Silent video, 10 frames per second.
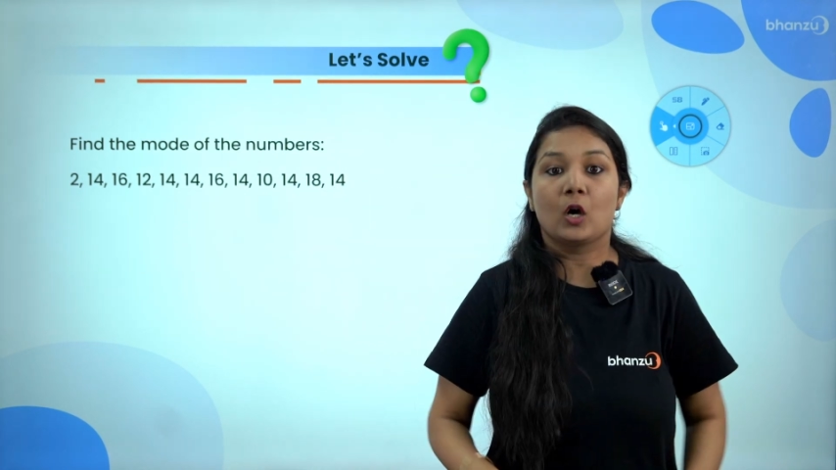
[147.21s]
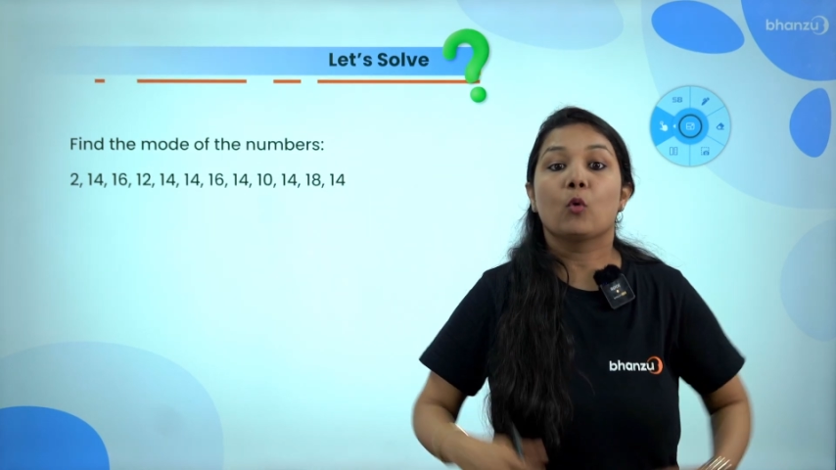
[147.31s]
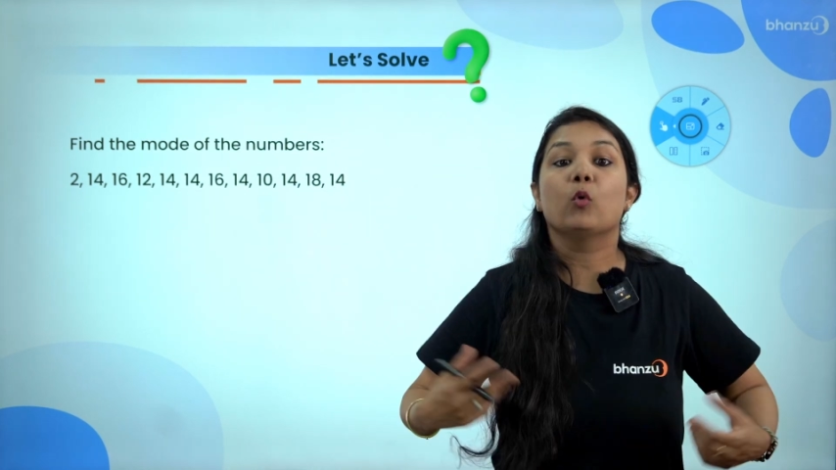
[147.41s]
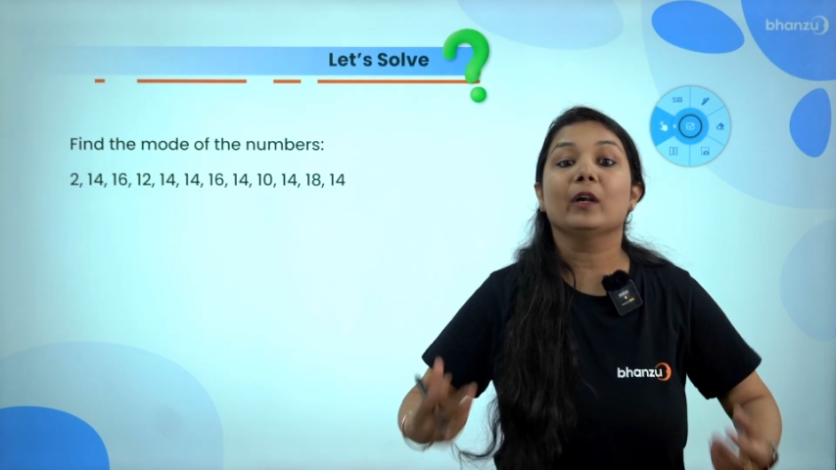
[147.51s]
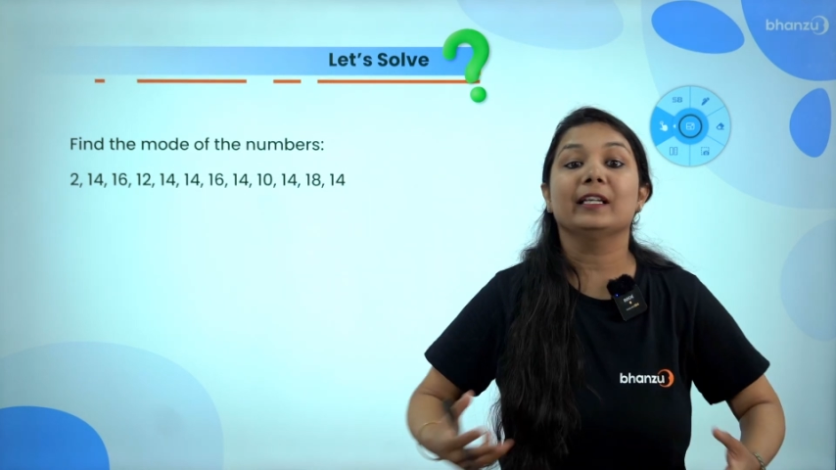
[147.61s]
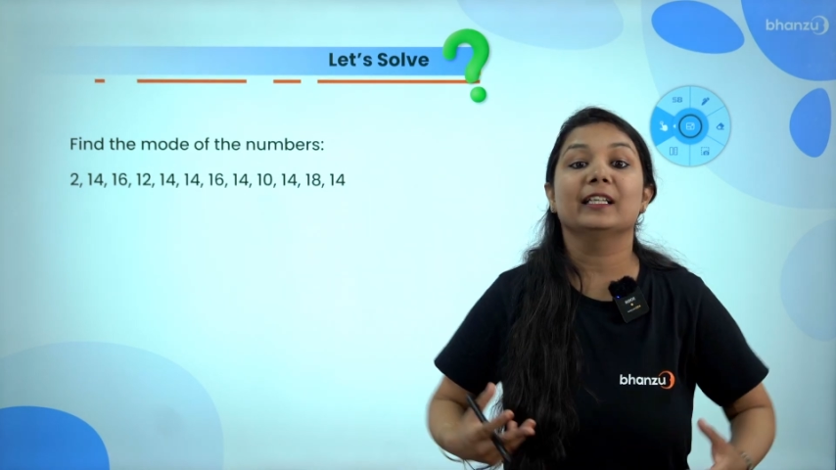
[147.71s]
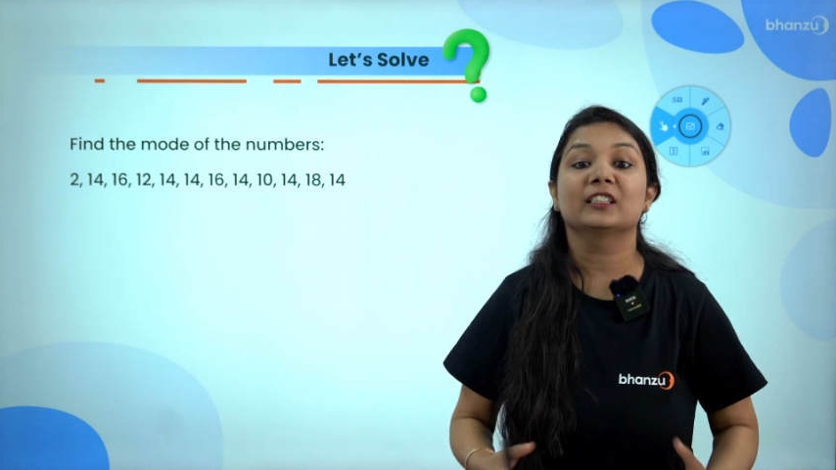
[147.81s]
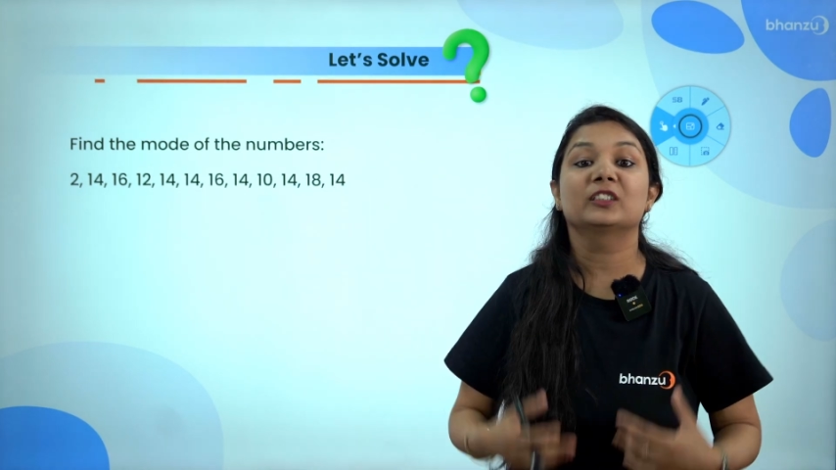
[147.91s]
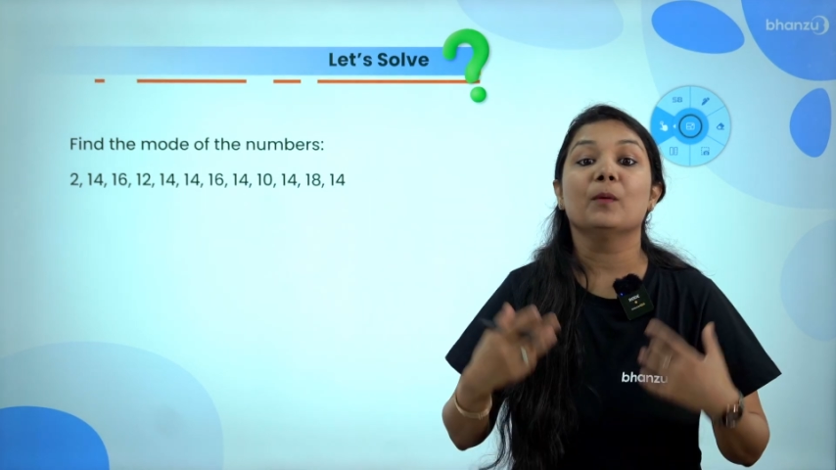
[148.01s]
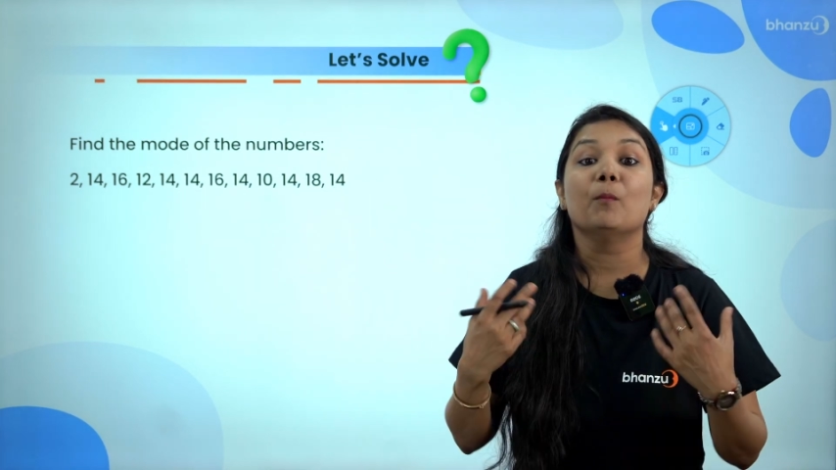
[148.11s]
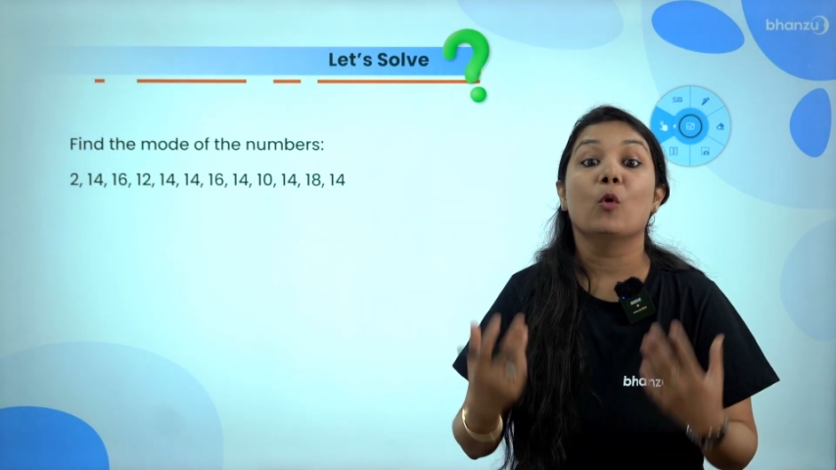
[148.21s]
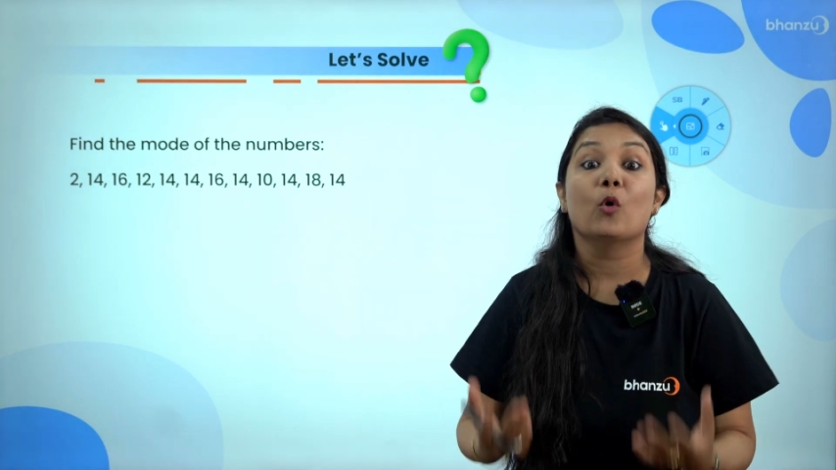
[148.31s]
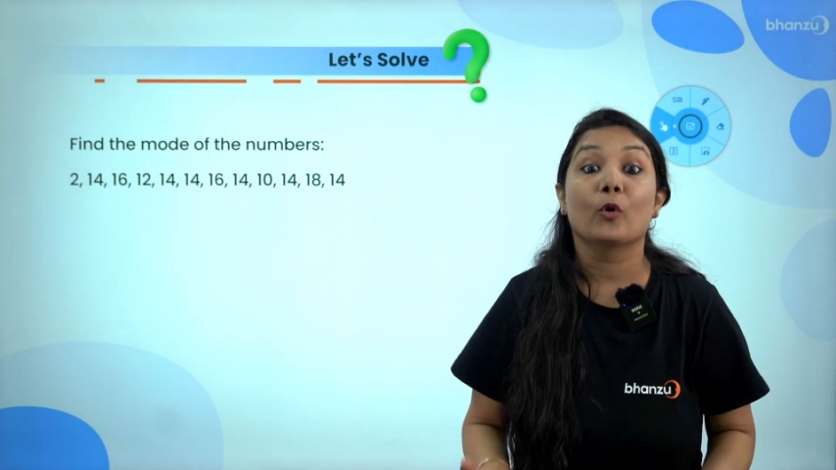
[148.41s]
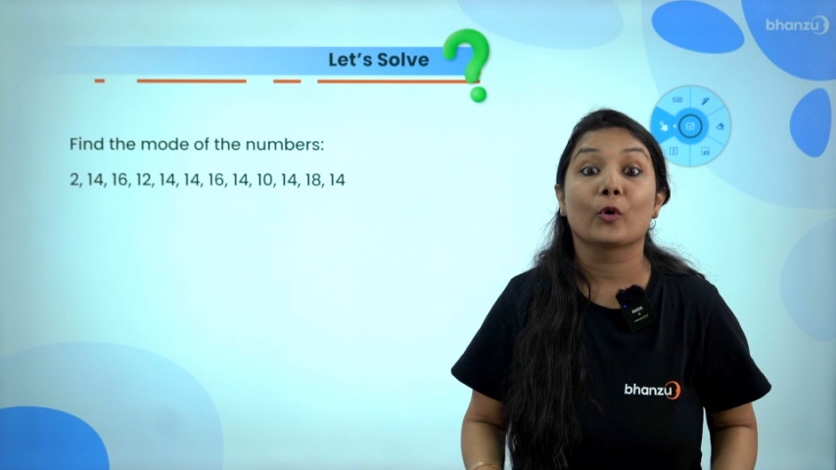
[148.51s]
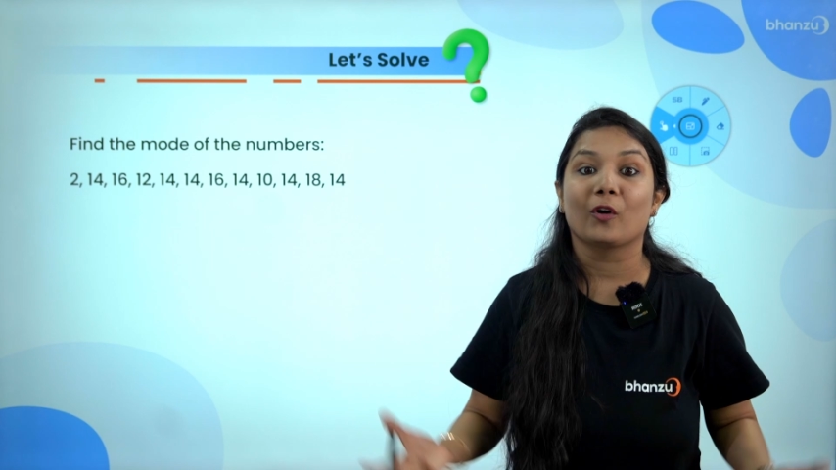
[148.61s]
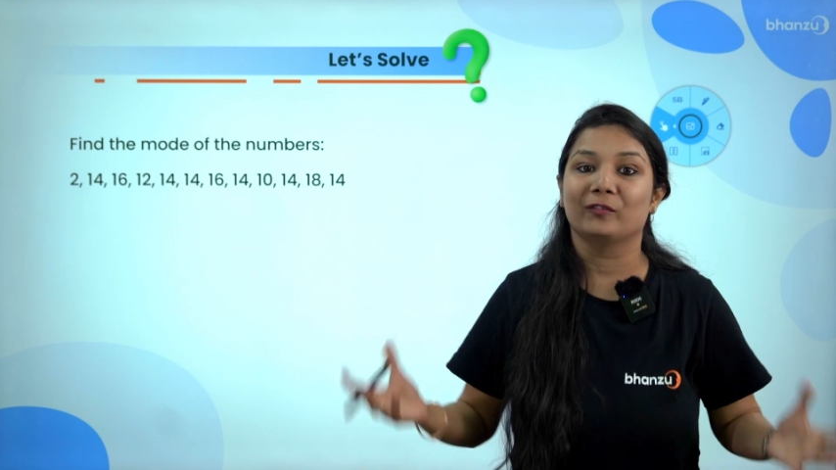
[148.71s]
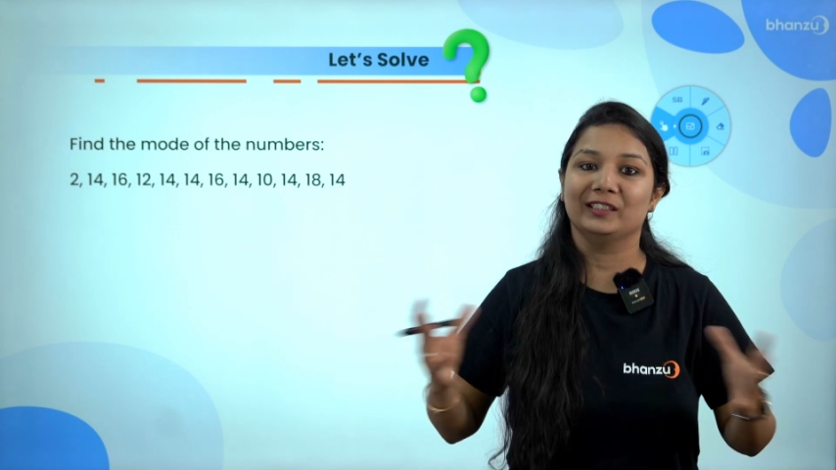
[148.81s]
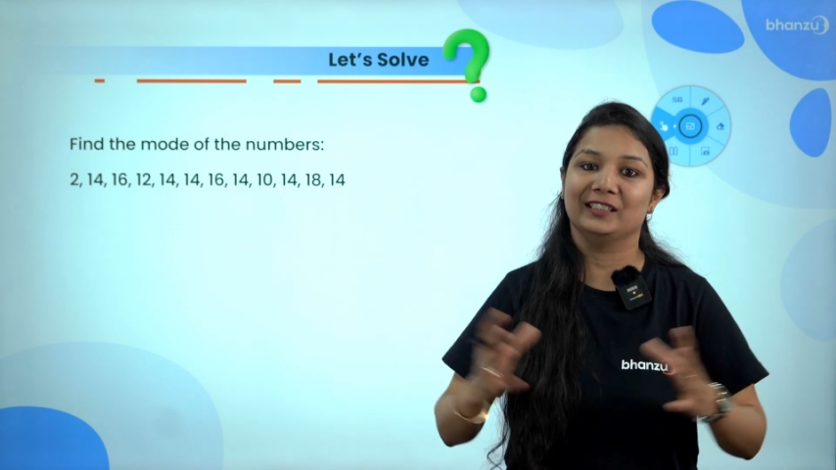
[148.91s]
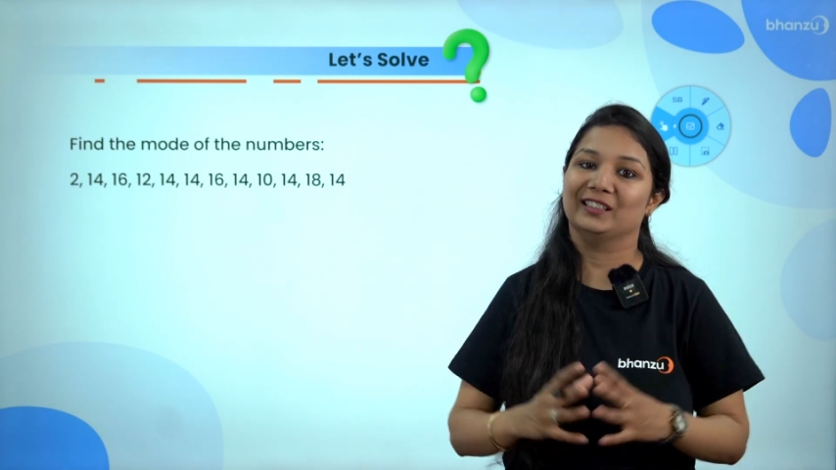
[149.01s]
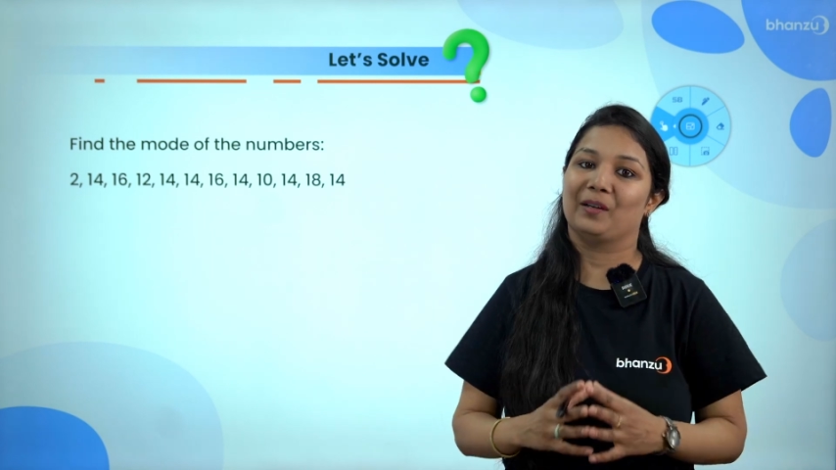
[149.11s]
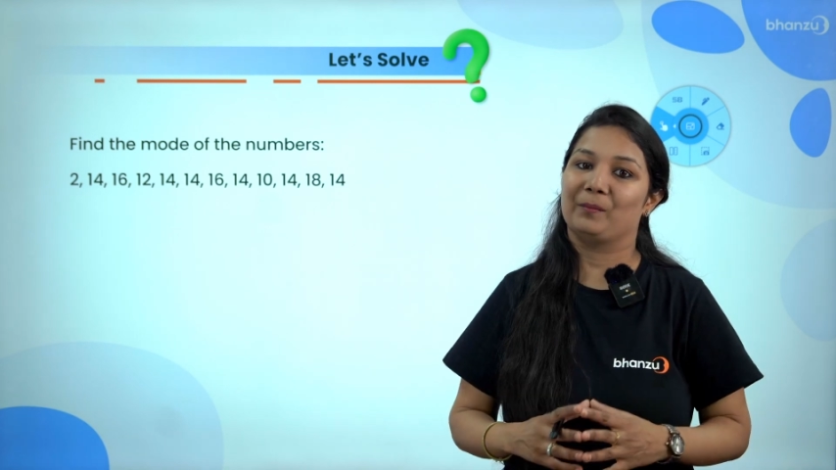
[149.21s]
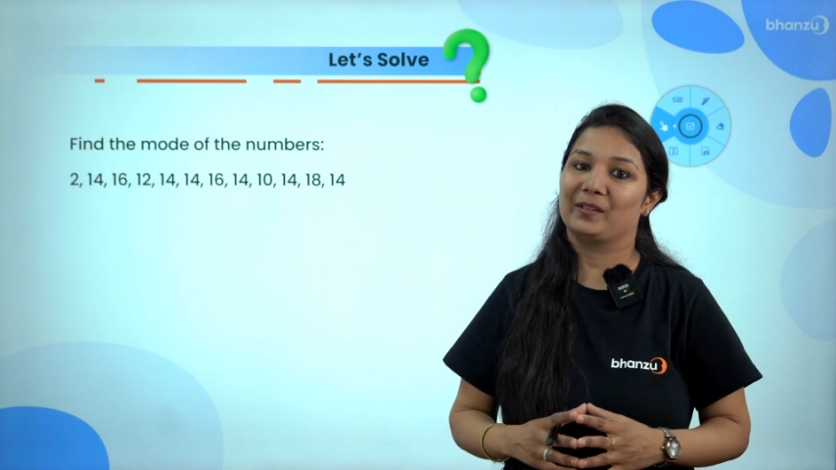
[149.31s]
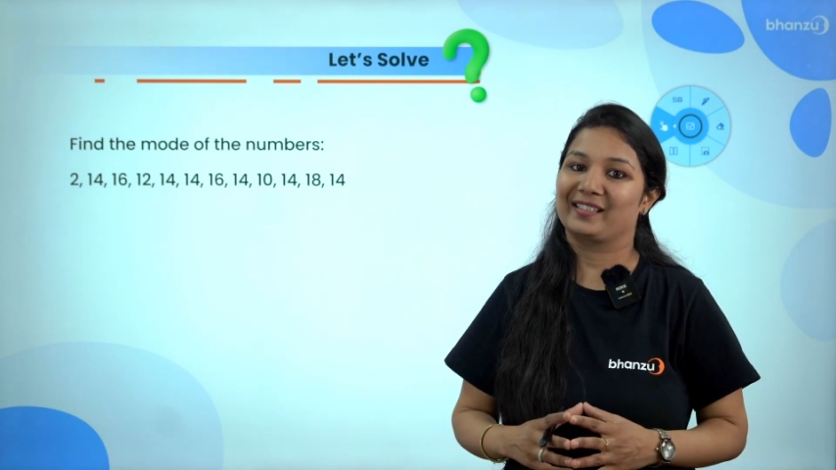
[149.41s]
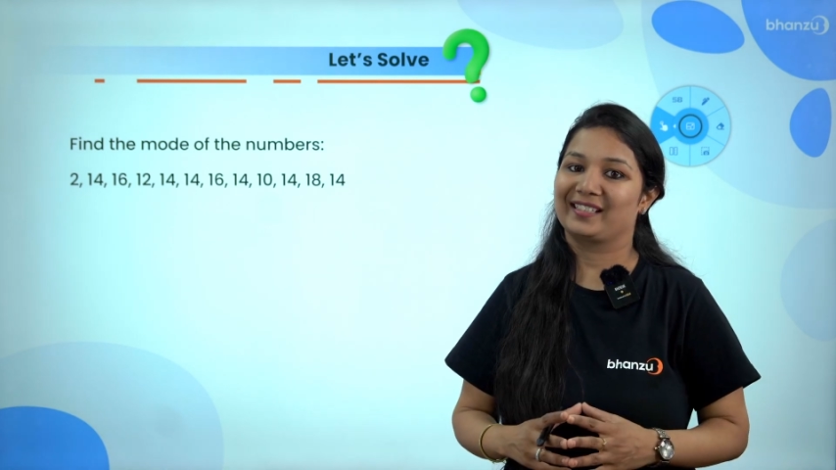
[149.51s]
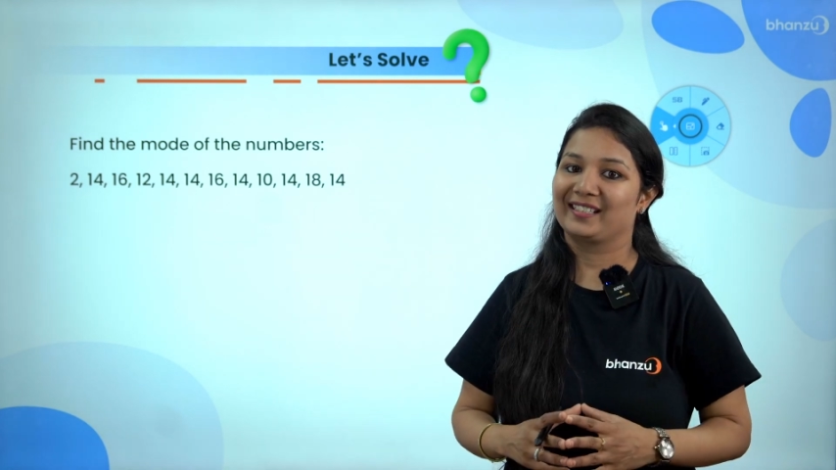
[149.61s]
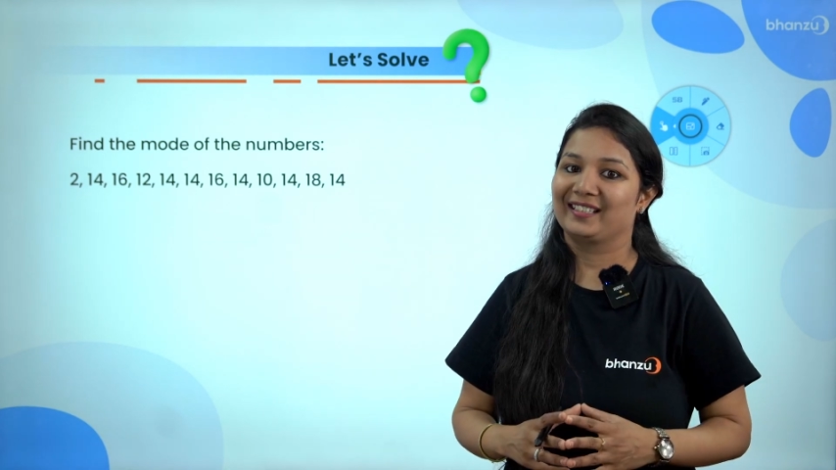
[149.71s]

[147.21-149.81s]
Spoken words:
What is the mode of these numbers?